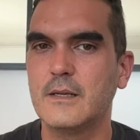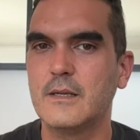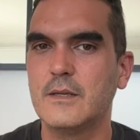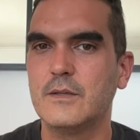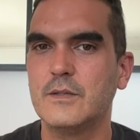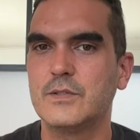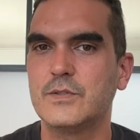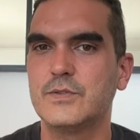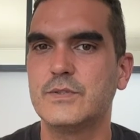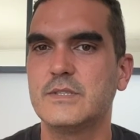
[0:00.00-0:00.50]

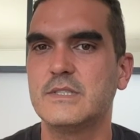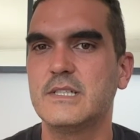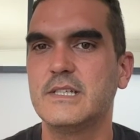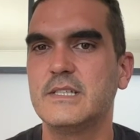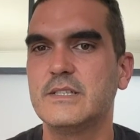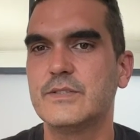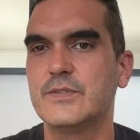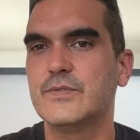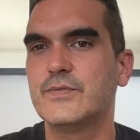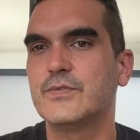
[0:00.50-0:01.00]
a
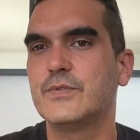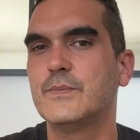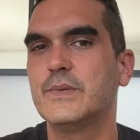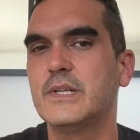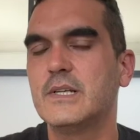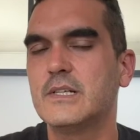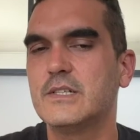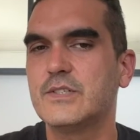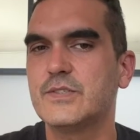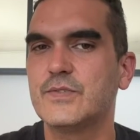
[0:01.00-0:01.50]
translator from
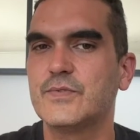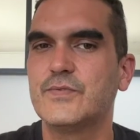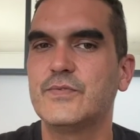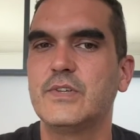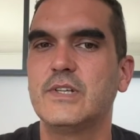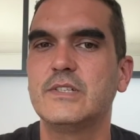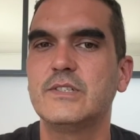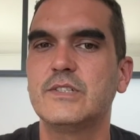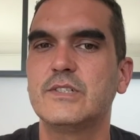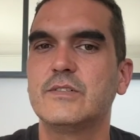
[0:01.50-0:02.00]
English to
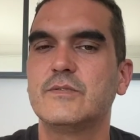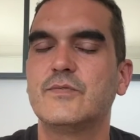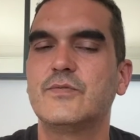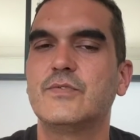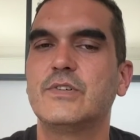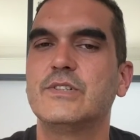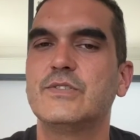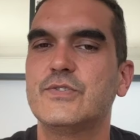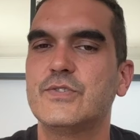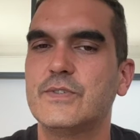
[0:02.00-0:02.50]
French and
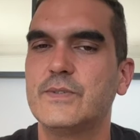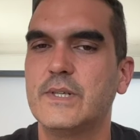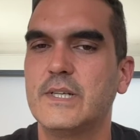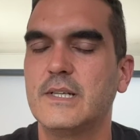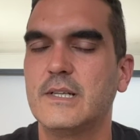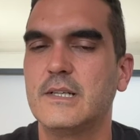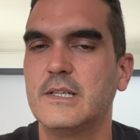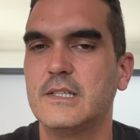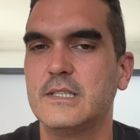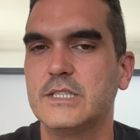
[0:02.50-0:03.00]
French to
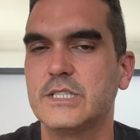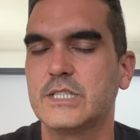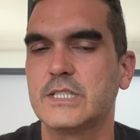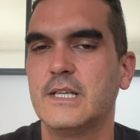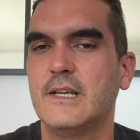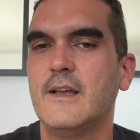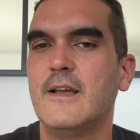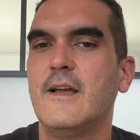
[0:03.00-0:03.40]
English.